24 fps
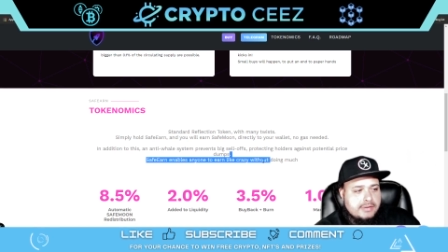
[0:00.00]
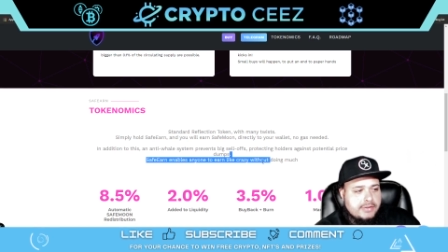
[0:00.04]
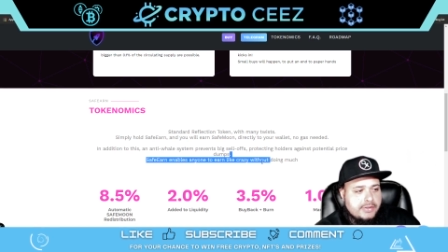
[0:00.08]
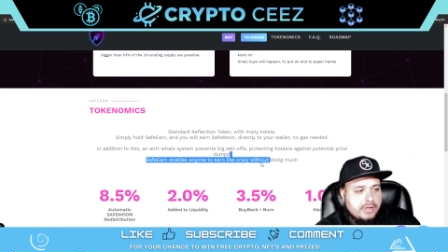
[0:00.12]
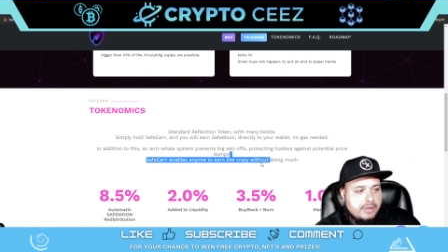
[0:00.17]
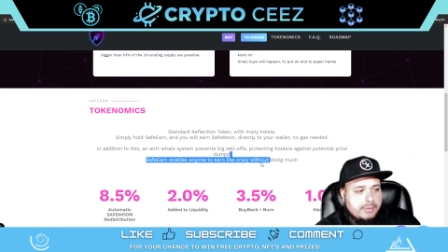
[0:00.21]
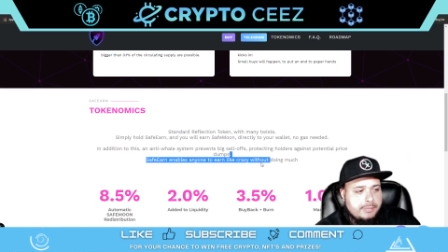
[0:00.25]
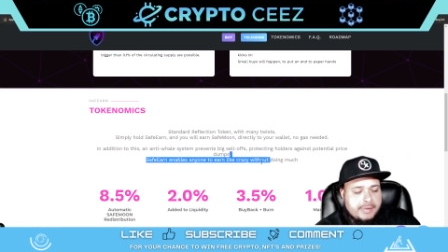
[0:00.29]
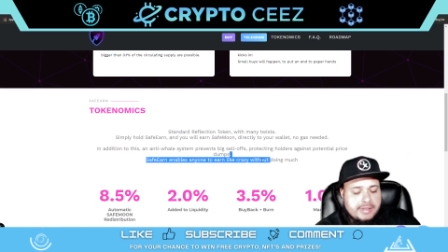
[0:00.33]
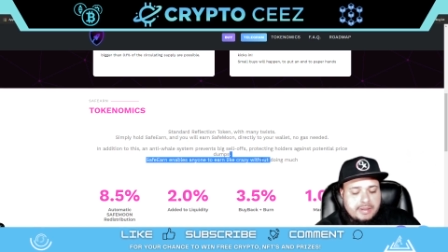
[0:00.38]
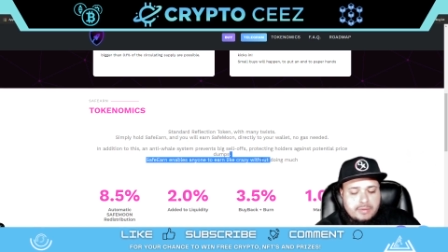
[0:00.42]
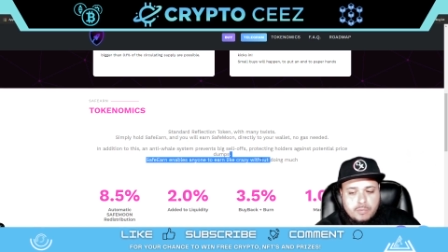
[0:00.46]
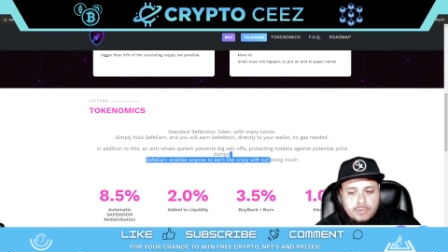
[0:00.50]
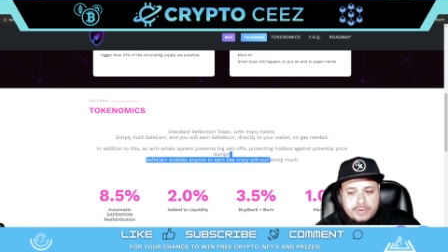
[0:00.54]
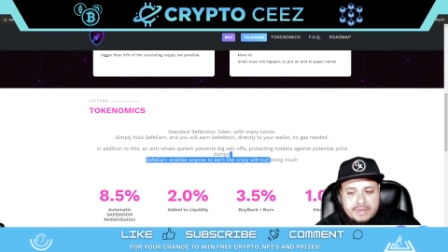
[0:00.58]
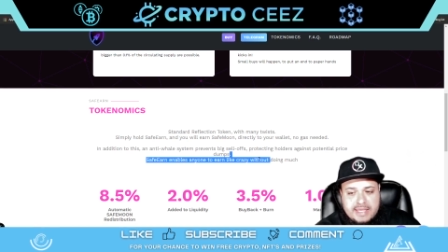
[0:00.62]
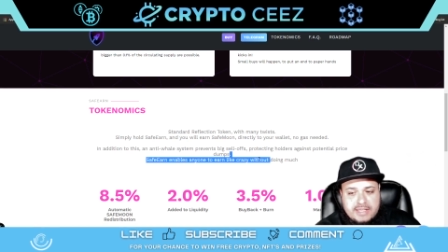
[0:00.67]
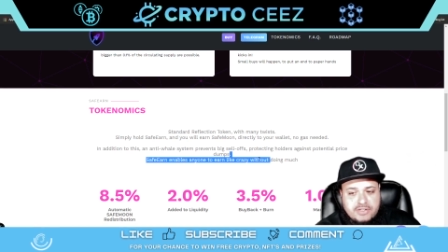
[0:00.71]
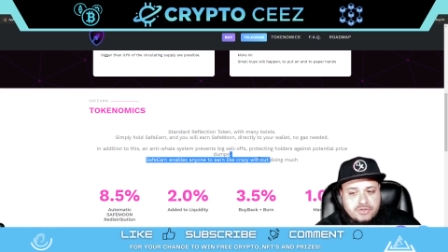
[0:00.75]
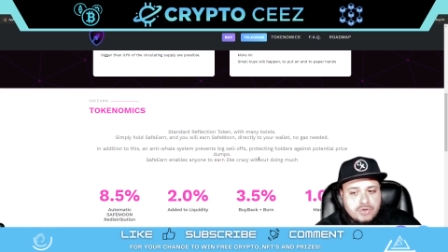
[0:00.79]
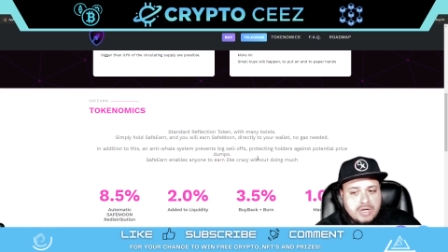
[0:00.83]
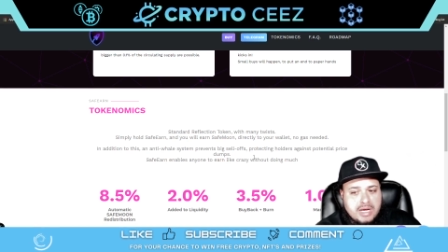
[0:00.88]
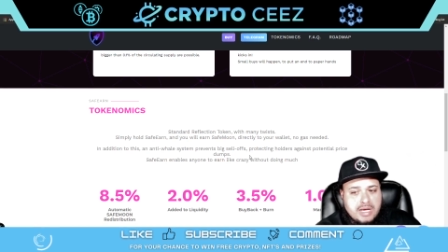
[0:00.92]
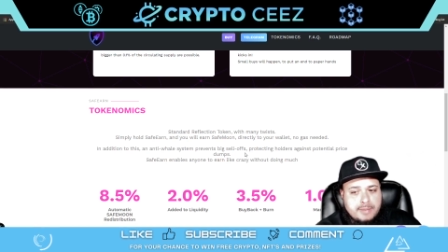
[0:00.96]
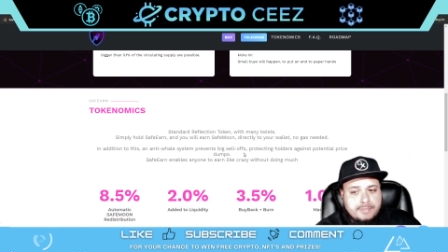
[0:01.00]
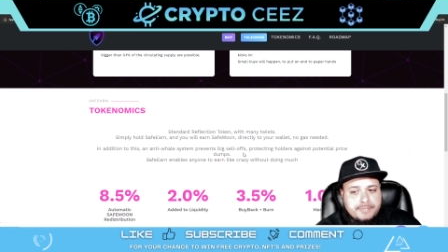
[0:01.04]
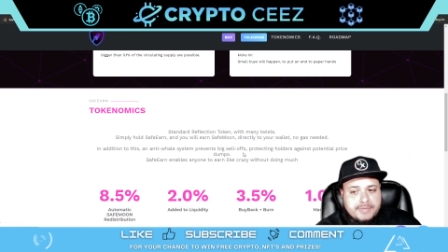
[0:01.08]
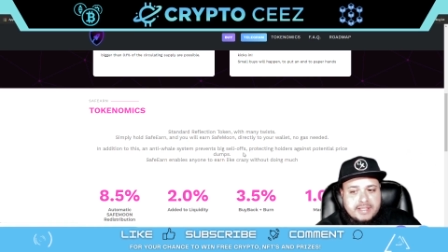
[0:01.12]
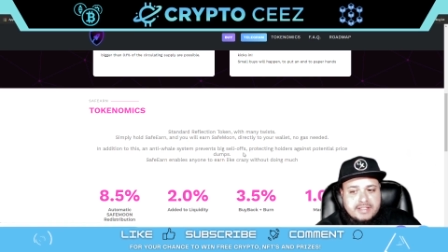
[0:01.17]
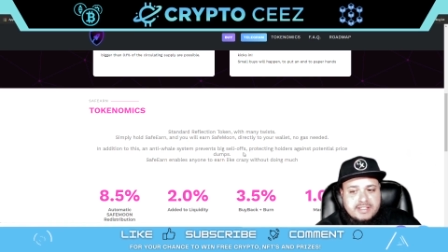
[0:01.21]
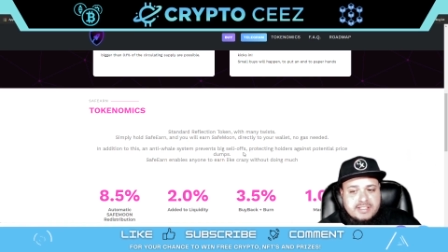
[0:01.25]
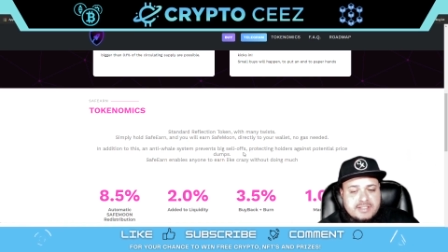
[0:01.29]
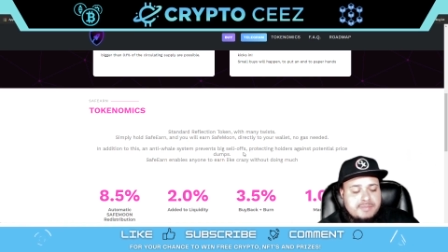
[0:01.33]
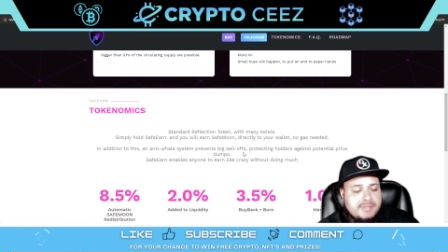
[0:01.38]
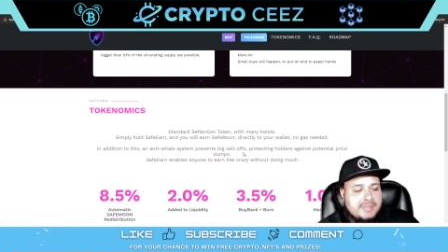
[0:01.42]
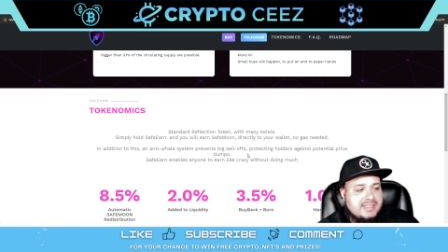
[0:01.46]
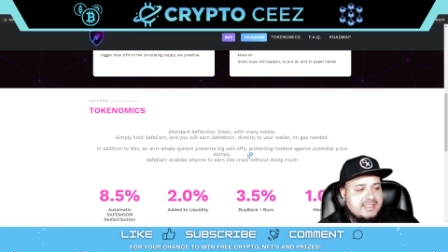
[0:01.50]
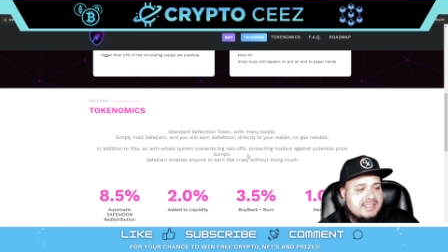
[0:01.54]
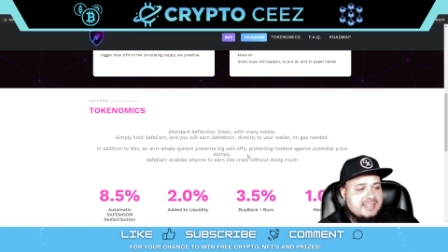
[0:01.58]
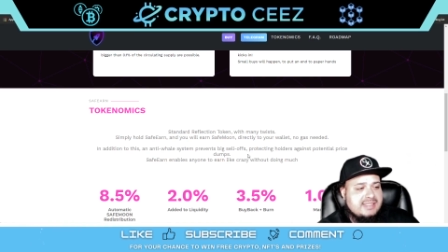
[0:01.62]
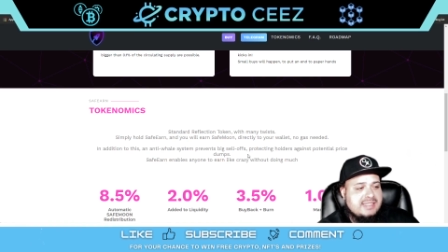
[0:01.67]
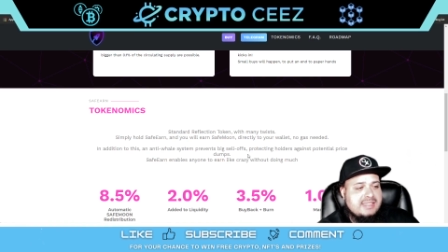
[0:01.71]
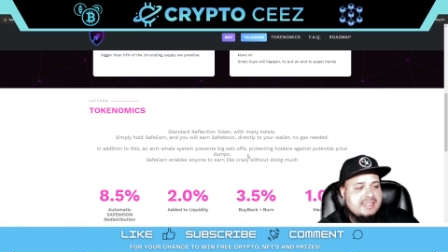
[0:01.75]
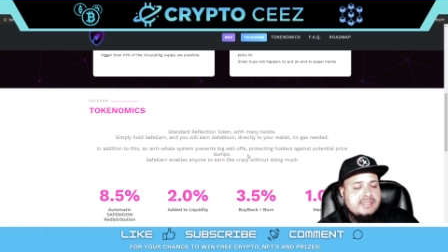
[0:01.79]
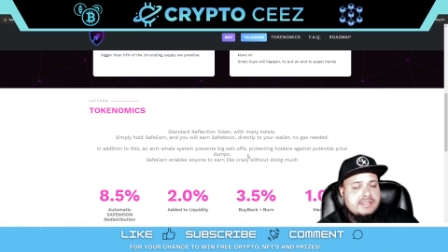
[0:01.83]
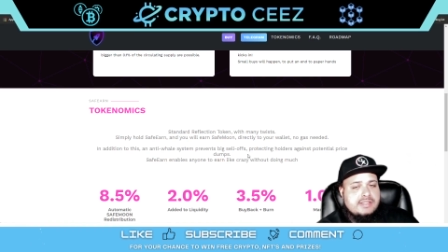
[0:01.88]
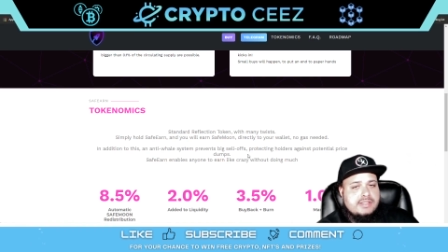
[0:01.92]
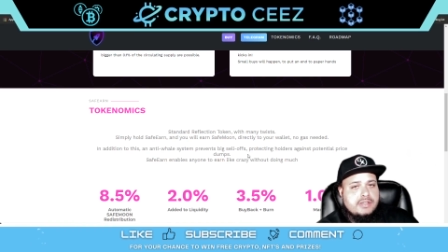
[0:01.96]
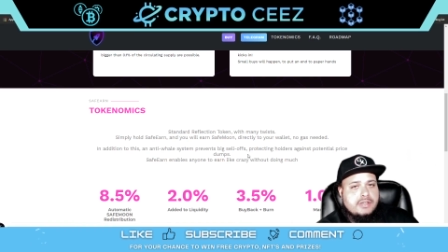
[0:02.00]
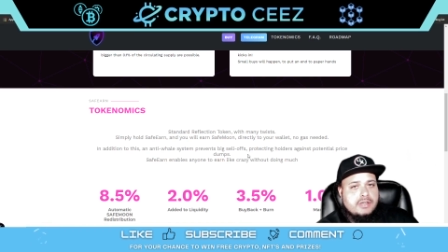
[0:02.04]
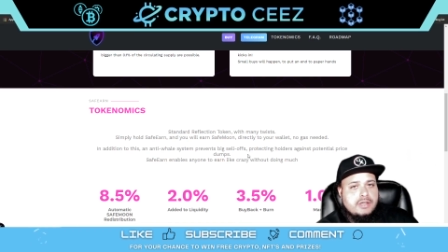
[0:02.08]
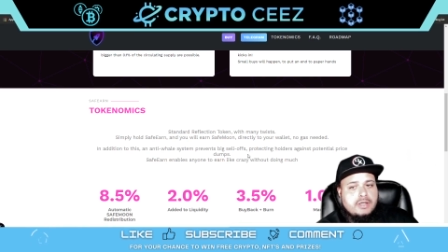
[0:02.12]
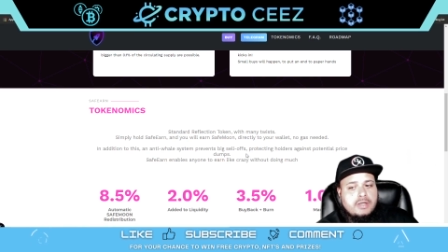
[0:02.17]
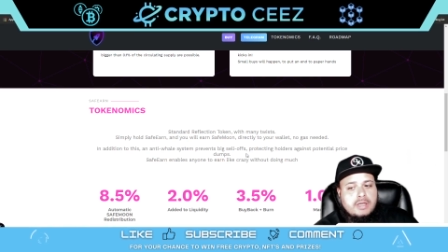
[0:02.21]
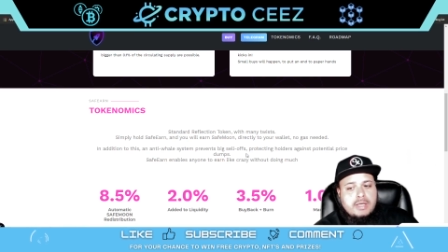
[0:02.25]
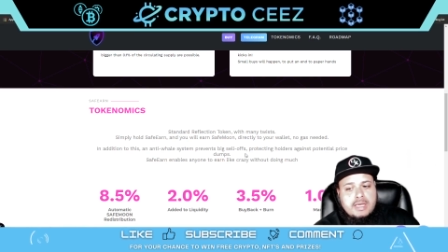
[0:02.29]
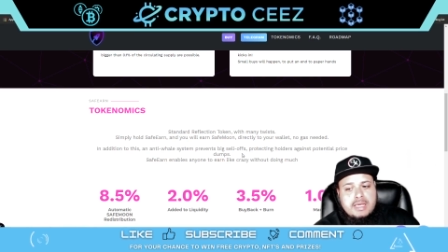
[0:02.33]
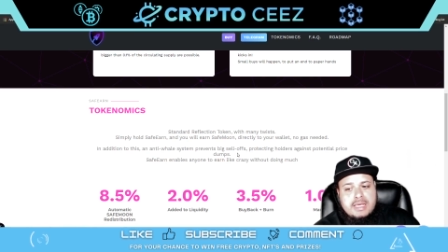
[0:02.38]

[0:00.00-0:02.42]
You know what I mean? When they drop, that just means it's easier.